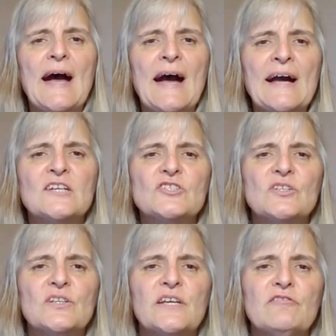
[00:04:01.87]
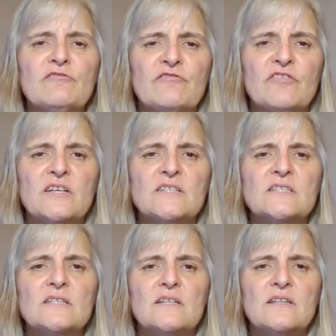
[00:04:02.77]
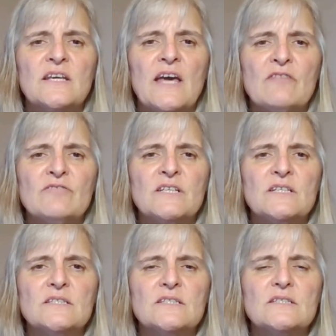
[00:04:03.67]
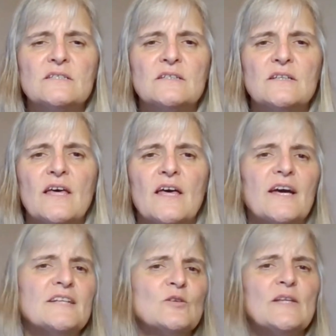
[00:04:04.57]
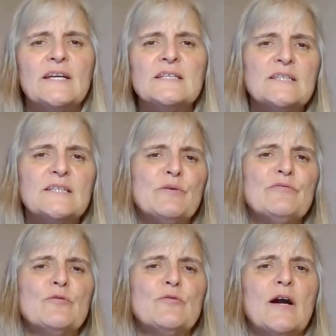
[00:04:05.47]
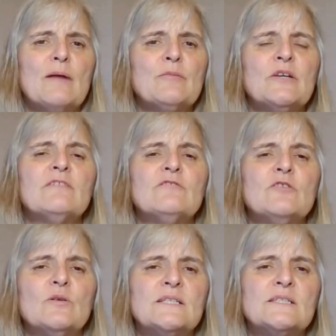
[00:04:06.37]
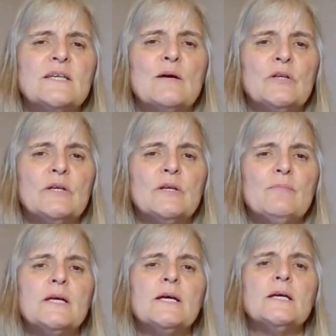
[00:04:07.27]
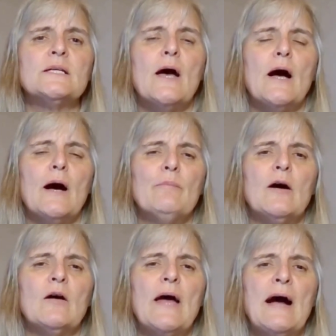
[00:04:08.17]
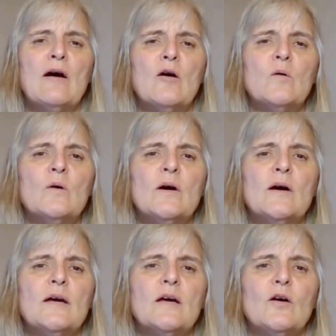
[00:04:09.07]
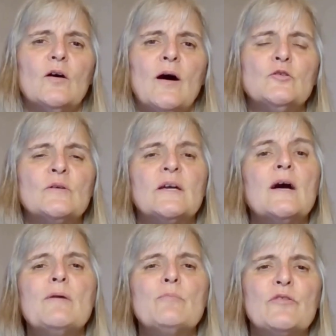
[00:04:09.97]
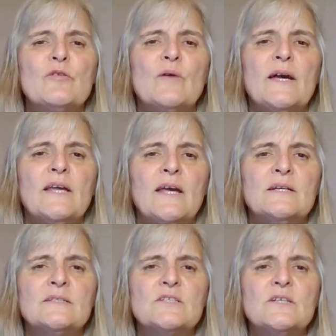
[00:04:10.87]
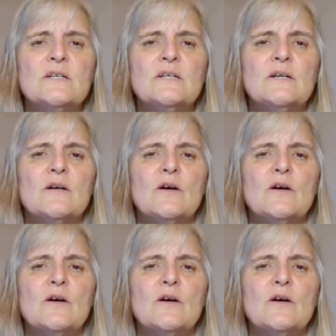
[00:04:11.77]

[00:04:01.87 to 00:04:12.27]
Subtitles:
actually fit the evidence? And so, like I said before, I'm going to give you an example in a minute about how you can come up with the right answer,